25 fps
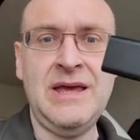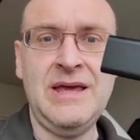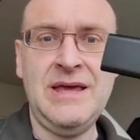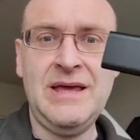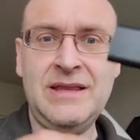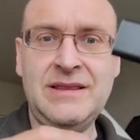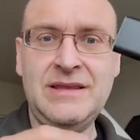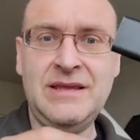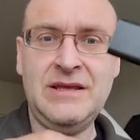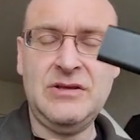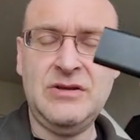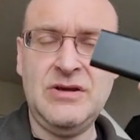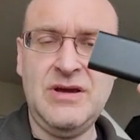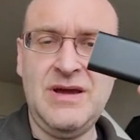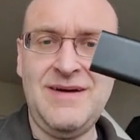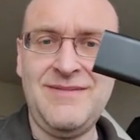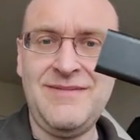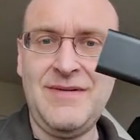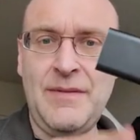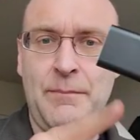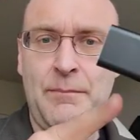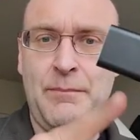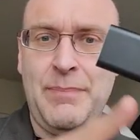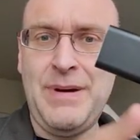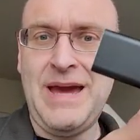And then you have
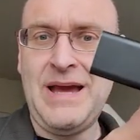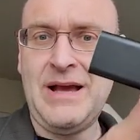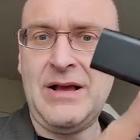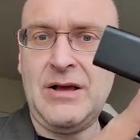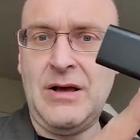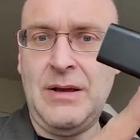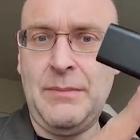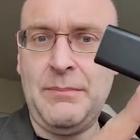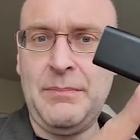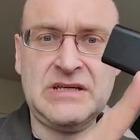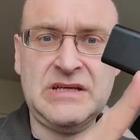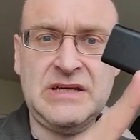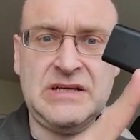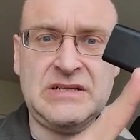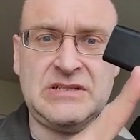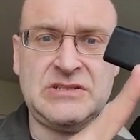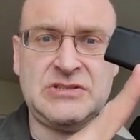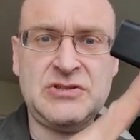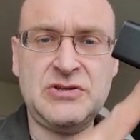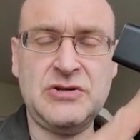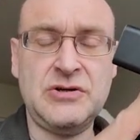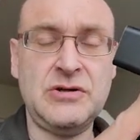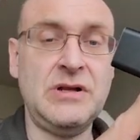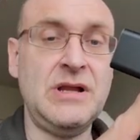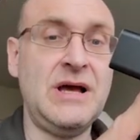a backup
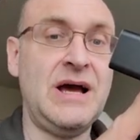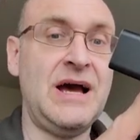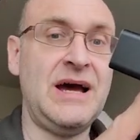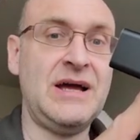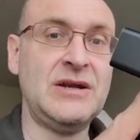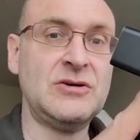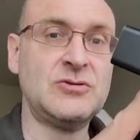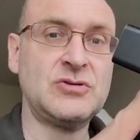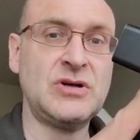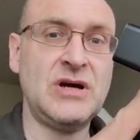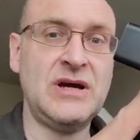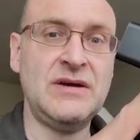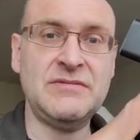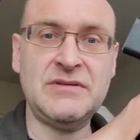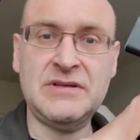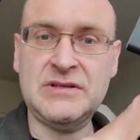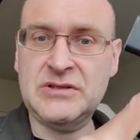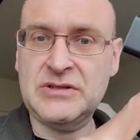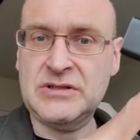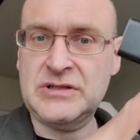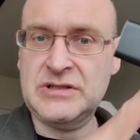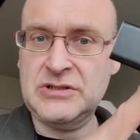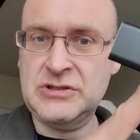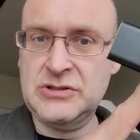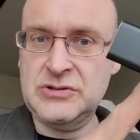external hard drive that
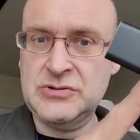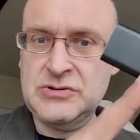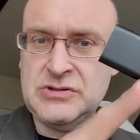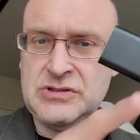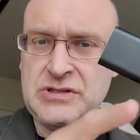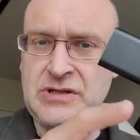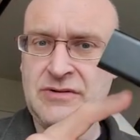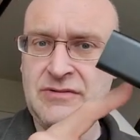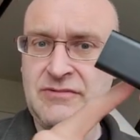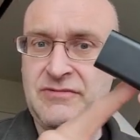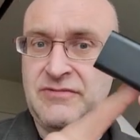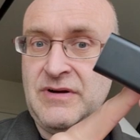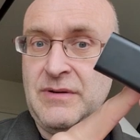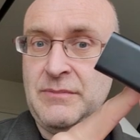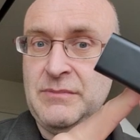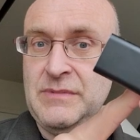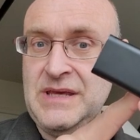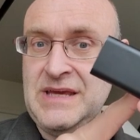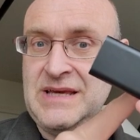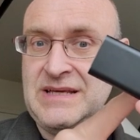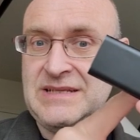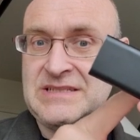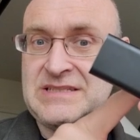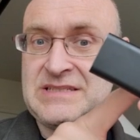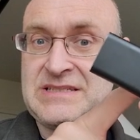you can use from the
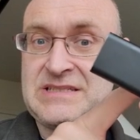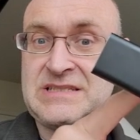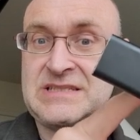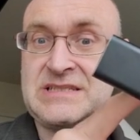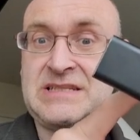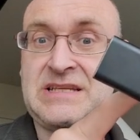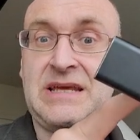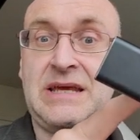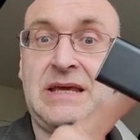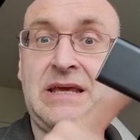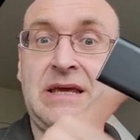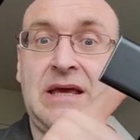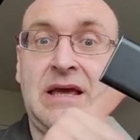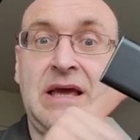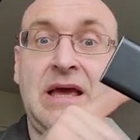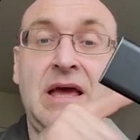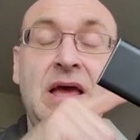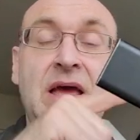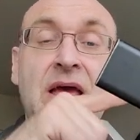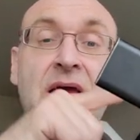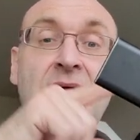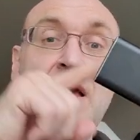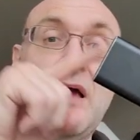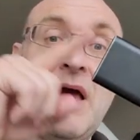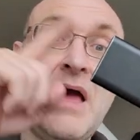SSD
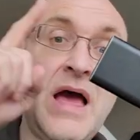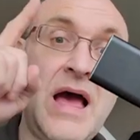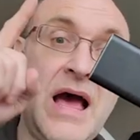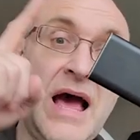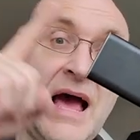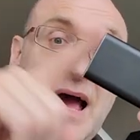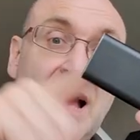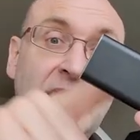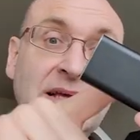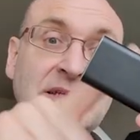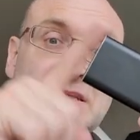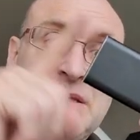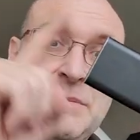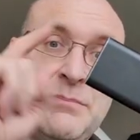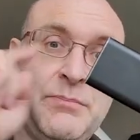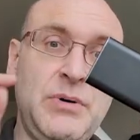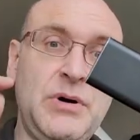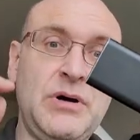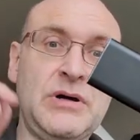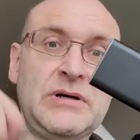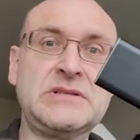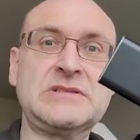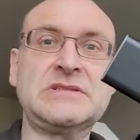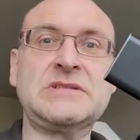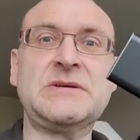Icy
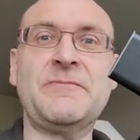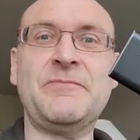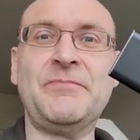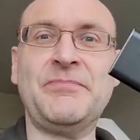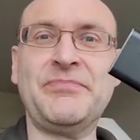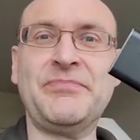box.